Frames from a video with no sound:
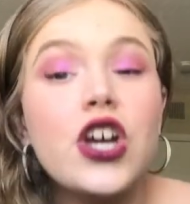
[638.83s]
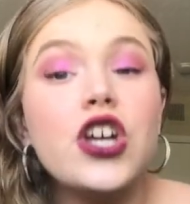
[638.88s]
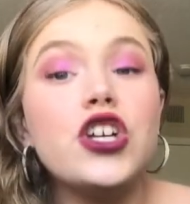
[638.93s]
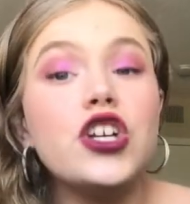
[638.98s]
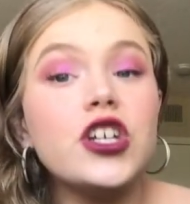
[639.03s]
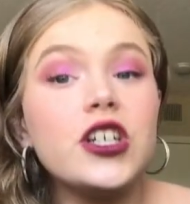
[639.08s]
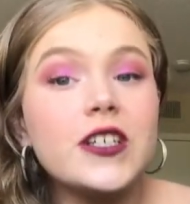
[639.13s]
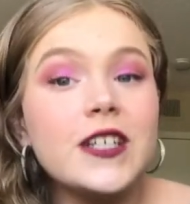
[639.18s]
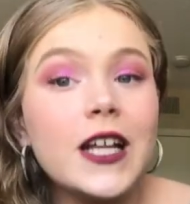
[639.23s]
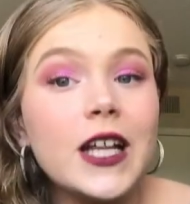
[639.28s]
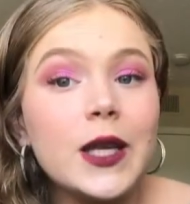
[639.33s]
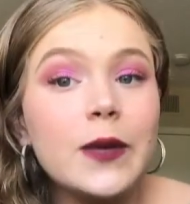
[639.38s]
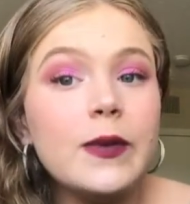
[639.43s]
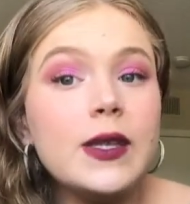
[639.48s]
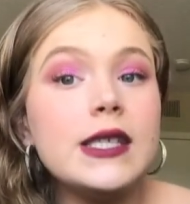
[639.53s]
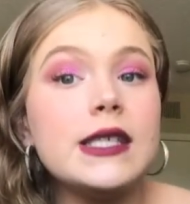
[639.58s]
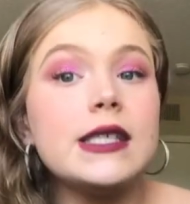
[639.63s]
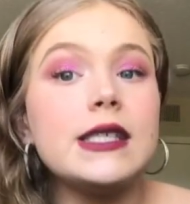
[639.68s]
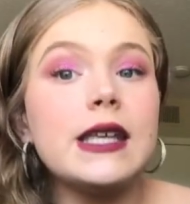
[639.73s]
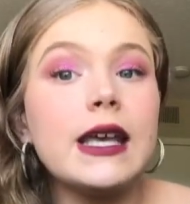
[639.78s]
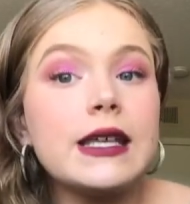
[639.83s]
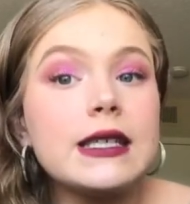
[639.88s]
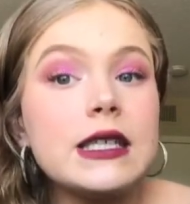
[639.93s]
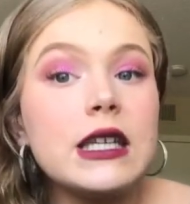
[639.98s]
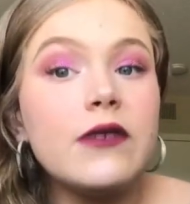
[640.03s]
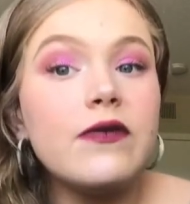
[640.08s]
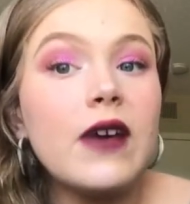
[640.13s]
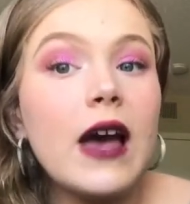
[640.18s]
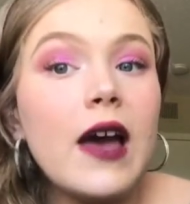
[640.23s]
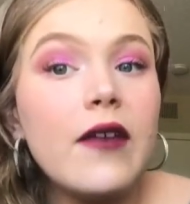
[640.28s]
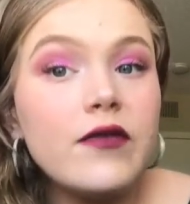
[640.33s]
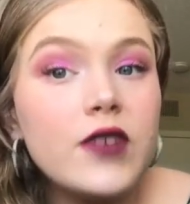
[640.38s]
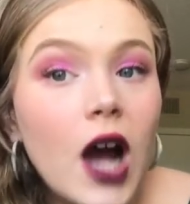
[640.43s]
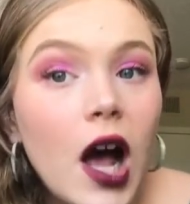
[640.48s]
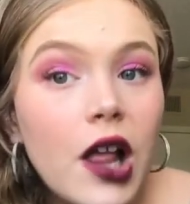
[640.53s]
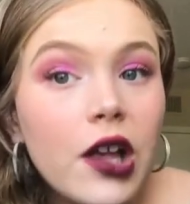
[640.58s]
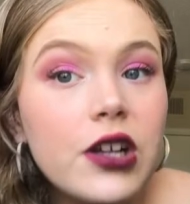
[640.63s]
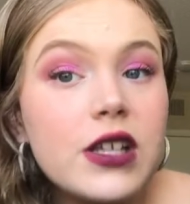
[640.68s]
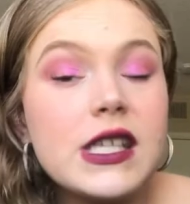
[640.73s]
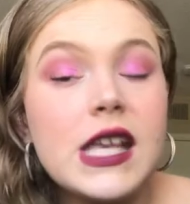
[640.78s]
You're telling me
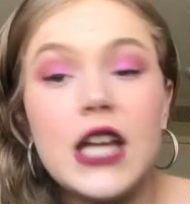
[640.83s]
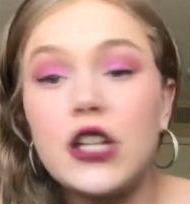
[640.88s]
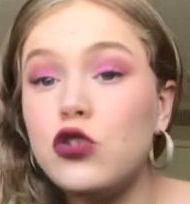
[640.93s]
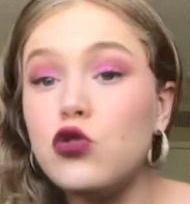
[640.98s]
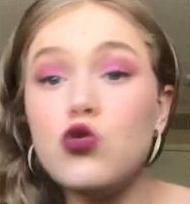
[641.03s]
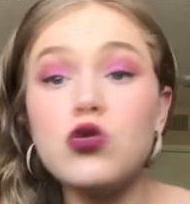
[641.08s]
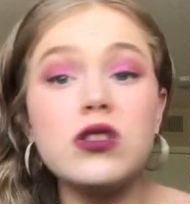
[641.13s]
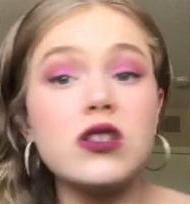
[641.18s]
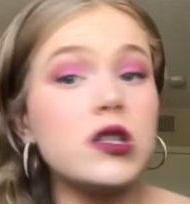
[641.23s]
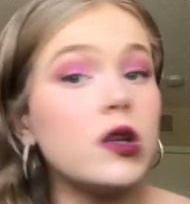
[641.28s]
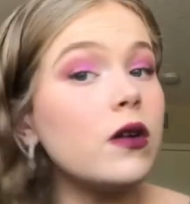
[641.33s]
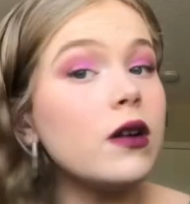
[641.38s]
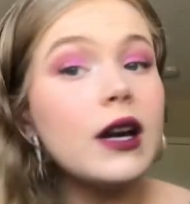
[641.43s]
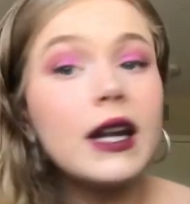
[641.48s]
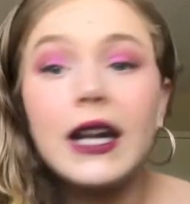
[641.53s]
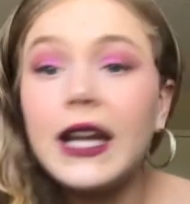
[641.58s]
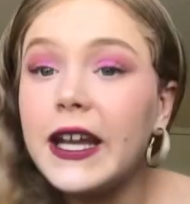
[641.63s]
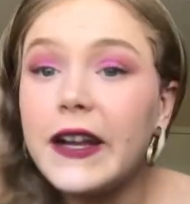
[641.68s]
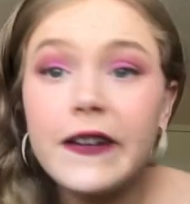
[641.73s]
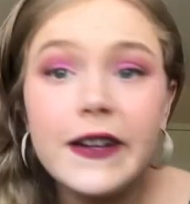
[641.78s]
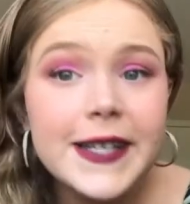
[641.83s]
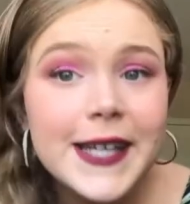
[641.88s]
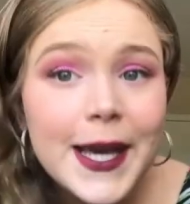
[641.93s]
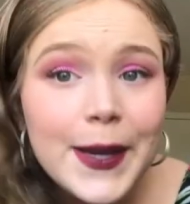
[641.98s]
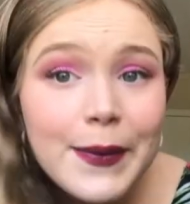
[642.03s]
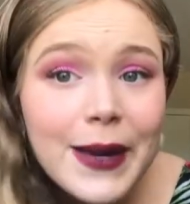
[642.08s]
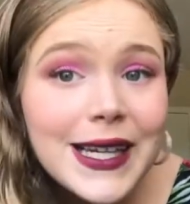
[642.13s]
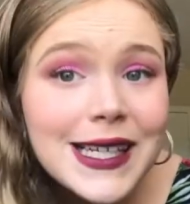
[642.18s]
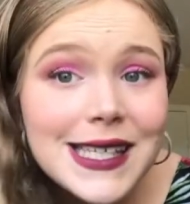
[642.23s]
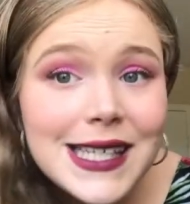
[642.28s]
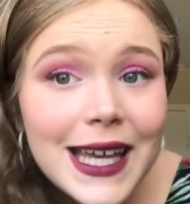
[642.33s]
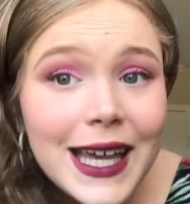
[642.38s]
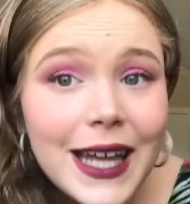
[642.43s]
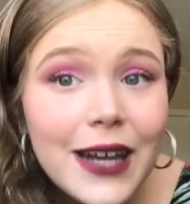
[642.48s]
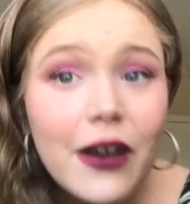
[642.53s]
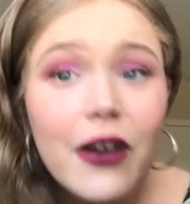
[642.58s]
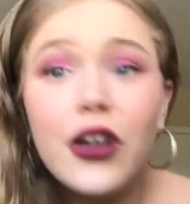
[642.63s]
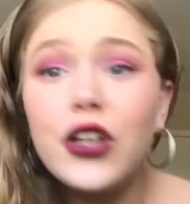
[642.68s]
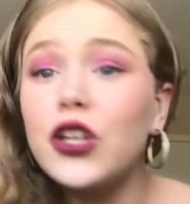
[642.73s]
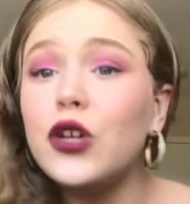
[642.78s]
$65 and you still gonna irritate my skin?
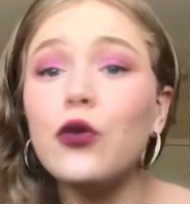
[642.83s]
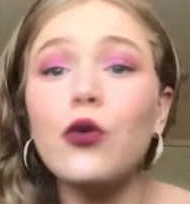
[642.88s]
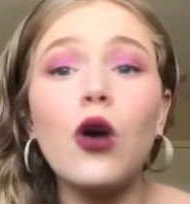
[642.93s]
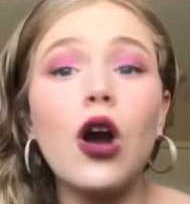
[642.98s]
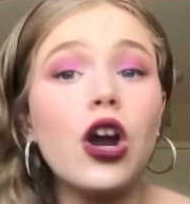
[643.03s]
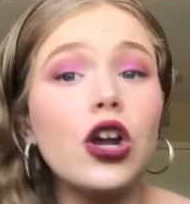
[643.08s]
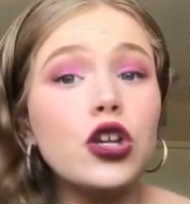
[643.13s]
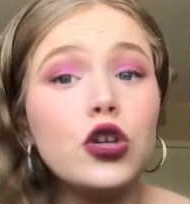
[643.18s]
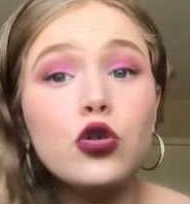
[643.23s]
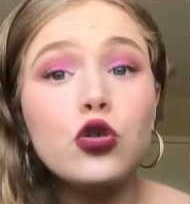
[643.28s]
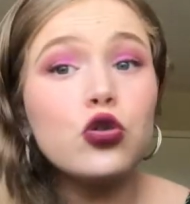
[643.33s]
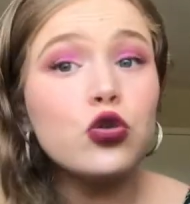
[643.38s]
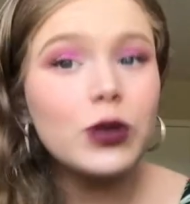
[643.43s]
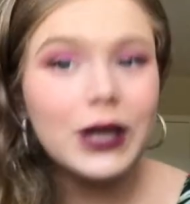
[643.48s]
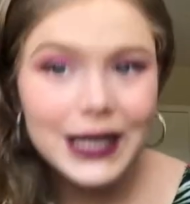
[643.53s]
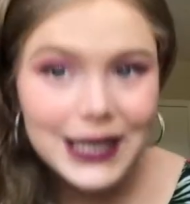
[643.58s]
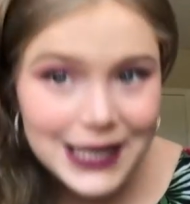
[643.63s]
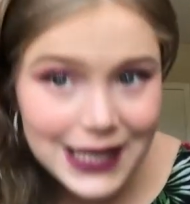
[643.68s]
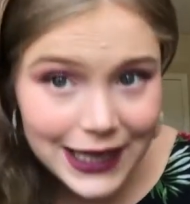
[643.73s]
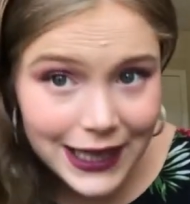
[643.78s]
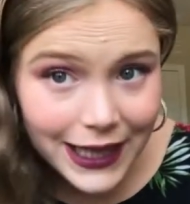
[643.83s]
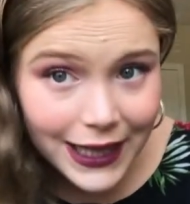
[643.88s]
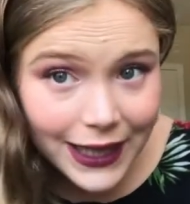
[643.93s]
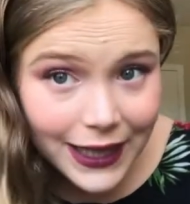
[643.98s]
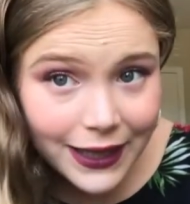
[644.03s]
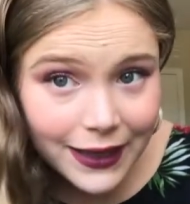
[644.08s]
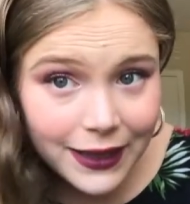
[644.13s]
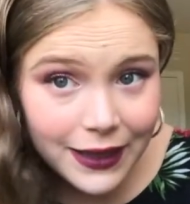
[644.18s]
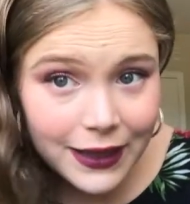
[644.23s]
Are you, are you crazy?